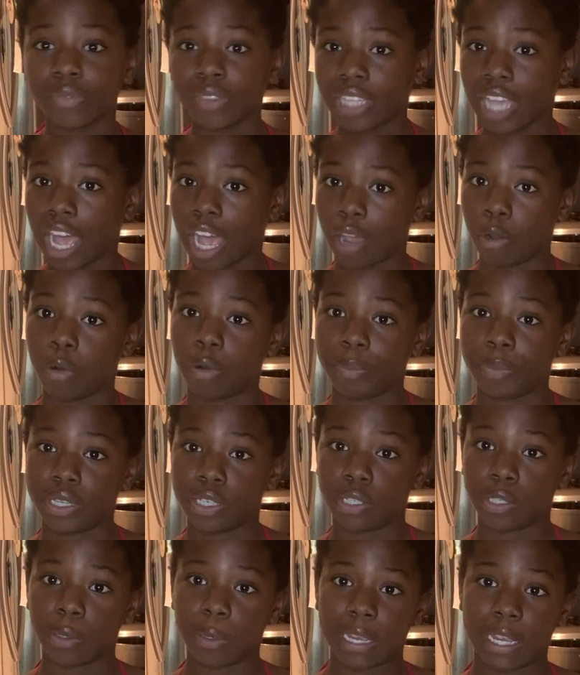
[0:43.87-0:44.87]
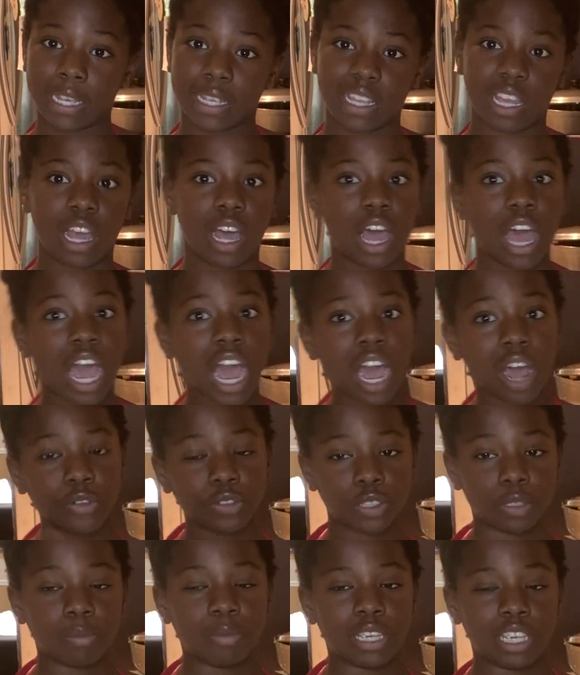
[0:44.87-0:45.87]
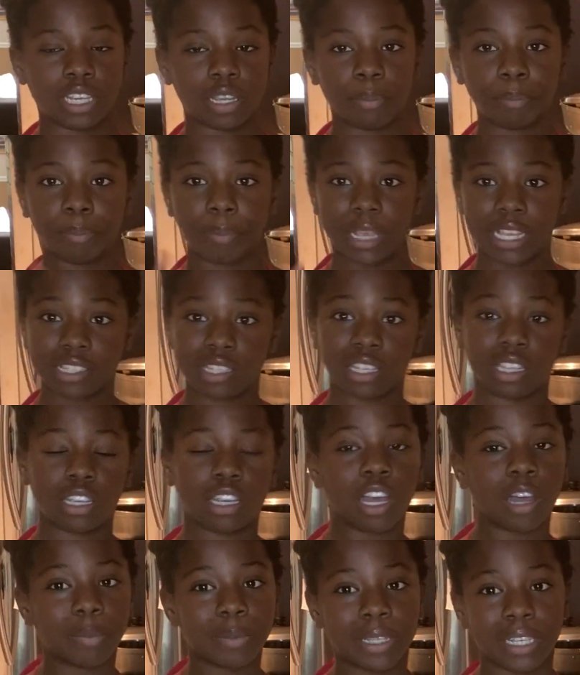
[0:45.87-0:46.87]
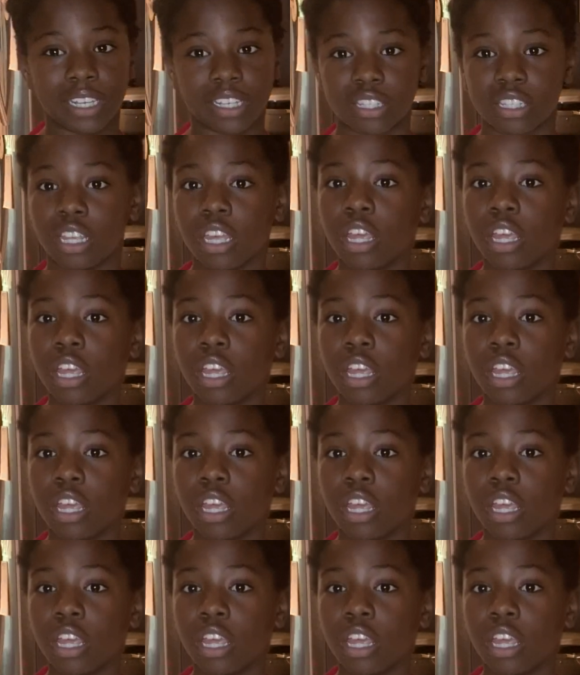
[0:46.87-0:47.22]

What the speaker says: I will be doing how to make basic cupcakes